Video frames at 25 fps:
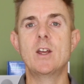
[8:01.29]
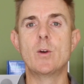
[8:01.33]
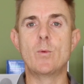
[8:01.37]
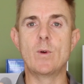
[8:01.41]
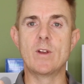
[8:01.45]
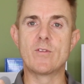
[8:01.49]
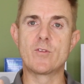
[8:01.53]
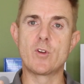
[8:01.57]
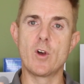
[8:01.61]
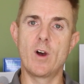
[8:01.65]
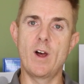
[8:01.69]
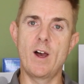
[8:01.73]

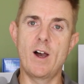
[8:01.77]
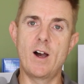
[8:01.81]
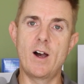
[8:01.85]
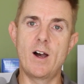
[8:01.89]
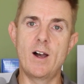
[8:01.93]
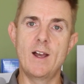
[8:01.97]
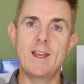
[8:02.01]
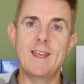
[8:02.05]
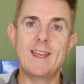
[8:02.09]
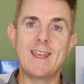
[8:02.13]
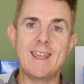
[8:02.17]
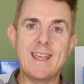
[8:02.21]
We've got
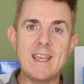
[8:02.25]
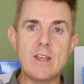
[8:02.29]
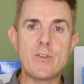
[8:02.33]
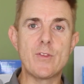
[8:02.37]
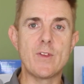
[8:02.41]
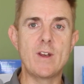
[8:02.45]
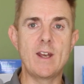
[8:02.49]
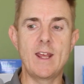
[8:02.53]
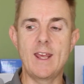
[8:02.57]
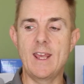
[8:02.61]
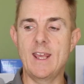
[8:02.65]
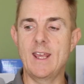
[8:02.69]
our
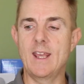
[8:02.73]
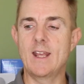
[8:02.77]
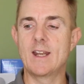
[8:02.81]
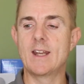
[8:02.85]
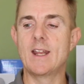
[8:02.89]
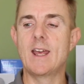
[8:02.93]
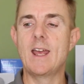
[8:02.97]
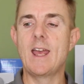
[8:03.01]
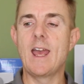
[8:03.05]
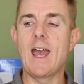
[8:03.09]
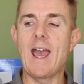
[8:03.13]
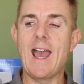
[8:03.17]
Ethernet
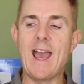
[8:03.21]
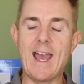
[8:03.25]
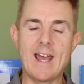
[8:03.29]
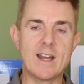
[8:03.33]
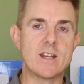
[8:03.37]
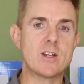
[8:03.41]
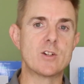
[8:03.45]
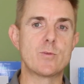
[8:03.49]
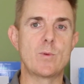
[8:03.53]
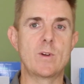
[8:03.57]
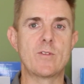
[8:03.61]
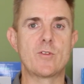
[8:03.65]
in,
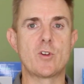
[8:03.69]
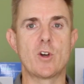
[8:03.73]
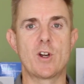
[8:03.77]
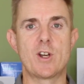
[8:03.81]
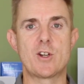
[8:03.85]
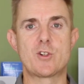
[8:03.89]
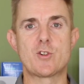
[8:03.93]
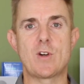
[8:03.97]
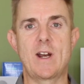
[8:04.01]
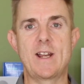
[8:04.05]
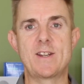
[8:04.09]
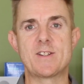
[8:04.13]
and we've
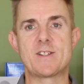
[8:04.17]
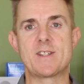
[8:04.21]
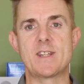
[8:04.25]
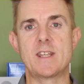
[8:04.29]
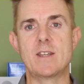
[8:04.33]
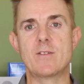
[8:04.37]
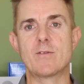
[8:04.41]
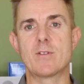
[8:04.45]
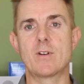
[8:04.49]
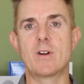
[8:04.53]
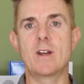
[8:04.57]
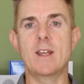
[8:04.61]
got a
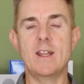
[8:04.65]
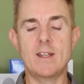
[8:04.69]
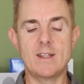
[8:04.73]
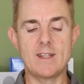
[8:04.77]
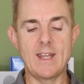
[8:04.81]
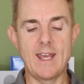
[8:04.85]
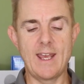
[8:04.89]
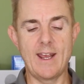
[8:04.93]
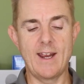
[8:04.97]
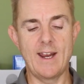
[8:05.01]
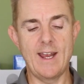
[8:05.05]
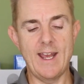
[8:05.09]
transceiver in
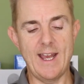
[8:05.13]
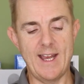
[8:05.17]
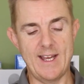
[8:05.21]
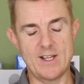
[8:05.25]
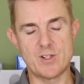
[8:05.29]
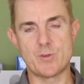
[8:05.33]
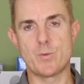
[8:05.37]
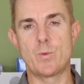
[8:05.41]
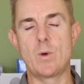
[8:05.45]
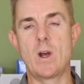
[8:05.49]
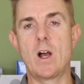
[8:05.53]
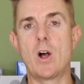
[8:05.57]
there
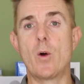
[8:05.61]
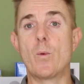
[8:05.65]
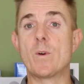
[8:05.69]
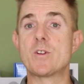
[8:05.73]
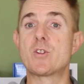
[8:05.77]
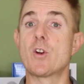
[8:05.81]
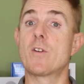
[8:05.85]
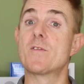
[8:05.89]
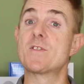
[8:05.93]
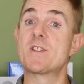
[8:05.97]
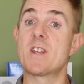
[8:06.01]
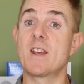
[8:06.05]
as well,
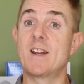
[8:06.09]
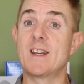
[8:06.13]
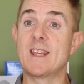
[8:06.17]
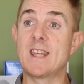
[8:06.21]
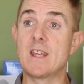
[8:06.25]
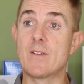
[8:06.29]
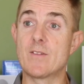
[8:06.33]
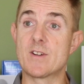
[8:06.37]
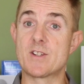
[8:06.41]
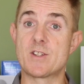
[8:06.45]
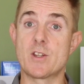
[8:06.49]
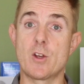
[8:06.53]
which obviously going to
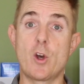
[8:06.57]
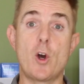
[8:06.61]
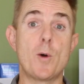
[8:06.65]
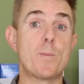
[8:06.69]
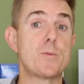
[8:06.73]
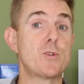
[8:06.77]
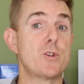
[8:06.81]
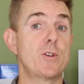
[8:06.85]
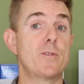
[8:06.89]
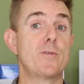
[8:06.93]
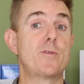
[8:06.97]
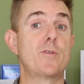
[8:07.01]
give us the
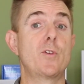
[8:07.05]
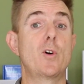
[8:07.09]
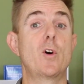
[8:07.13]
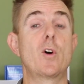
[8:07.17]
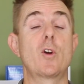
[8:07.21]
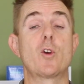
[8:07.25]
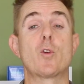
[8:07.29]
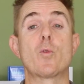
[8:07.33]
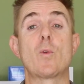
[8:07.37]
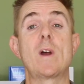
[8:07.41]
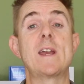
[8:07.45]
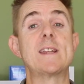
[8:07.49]
option
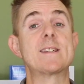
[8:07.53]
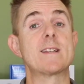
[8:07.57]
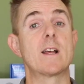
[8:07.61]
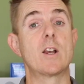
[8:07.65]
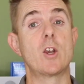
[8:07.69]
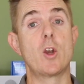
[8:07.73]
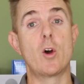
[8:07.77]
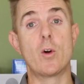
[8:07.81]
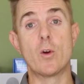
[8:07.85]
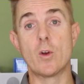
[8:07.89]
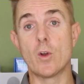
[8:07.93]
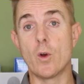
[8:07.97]
for greater
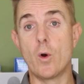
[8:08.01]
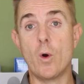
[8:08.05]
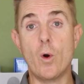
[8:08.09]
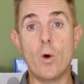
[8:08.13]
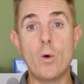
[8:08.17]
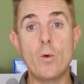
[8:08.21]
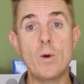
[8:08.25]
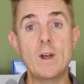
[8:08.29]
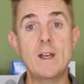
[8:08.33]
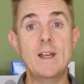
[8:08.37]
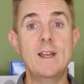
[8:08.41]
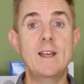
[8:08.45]
long
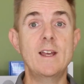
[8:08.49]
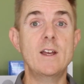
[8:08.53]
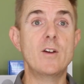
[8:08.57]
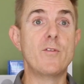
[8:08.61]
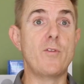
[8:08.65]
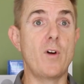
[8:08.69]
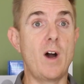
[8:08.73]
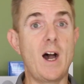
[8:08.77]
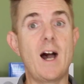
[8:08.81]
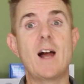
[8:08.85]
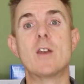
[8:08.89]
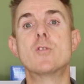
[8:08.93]
haul
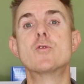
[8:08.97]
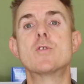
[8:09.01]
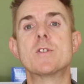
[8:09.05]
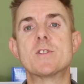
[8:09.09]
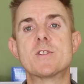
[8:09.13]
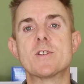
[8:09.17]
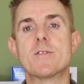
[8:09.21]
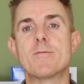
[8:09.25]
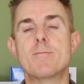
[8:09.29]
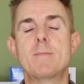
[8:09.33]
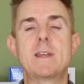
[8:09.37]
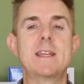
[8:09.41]
for
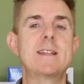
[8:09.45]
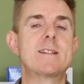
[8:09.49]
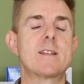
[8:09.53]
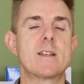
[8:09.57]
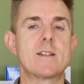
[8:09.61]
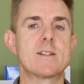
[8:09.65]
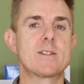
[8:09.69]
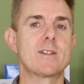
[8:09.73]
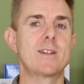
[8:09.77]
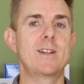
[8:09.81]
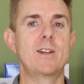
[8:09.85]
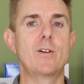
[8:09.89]
hundreds of
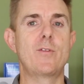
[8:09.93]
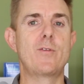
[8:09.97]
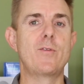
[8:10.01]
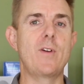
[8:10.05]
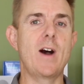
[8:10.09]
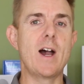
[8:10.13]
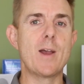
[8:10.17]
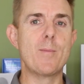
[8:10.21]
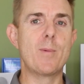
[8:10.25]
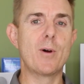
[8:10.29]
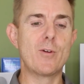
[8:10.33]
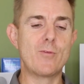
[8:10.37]
meters in a
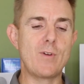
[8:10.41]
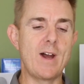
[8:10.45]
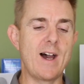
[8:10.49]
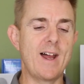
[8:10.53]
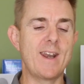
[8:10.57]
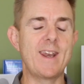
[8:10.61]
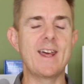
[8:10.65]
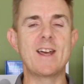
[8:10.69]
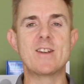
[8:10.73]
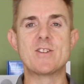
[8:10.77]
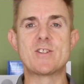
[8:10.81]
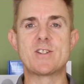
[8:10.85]
fiber
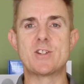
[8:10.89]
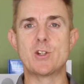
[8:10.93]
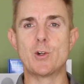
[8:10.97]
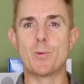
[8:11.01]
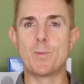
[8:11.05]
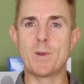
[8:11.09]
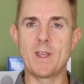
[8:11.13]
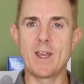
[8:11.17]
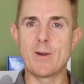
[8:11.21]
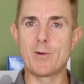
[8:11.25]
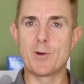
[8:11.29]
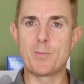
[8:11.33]
run and still
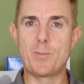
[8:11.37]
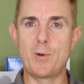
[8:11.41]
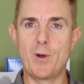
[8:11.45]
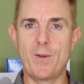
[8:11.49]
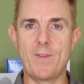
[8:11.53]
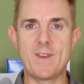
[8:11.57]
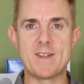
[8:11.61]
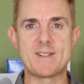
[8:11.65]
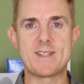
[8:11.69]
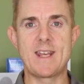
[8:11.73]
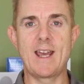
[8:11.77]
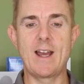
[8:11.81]
be able to
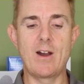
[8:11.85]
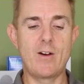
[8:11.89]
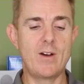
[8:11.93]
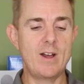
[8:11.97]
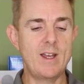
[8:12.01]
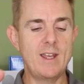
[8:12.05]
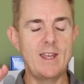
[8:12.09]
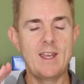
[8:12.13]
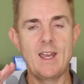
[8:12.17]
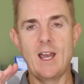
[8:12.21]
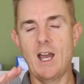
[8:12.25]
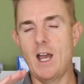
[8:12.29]
put this out,
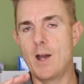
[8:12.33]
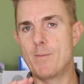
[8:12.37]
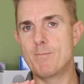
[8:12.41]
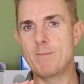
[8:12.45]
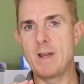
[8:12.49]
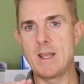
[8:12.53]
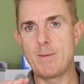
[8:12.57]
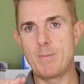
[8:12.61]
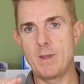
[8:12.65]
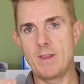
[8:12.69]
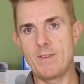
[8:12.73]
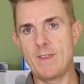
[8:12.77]

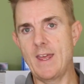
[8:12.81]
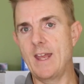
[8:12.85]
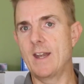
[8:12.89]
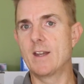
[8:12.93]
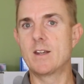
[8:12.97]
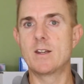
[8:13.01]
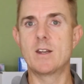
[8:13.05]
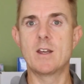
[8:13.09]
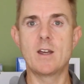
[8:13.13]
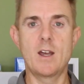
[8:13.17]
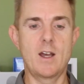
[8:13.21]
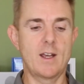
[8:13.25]
maybe
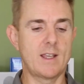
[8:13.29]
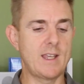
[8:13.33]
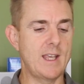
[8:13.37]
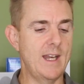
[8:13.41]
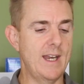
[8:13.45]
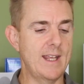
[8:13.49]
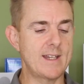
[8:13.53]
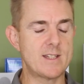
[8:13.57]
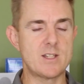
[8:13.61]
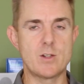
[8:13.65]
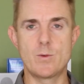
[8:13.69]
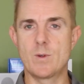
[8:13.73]
then
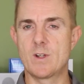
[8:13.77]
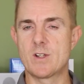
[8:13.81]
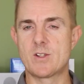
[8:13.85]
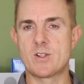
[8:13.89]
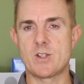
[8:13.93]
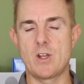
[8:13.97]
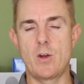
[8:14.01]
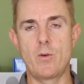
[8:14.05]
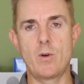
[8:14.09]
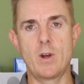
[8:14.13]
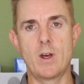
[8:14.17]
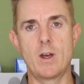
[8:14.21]
connect to a
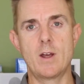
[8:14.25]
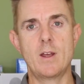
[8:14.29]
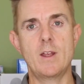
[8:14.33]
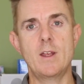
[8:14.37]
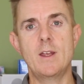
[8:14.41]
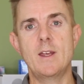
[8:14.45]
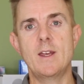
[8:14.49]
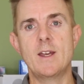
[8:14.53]
solar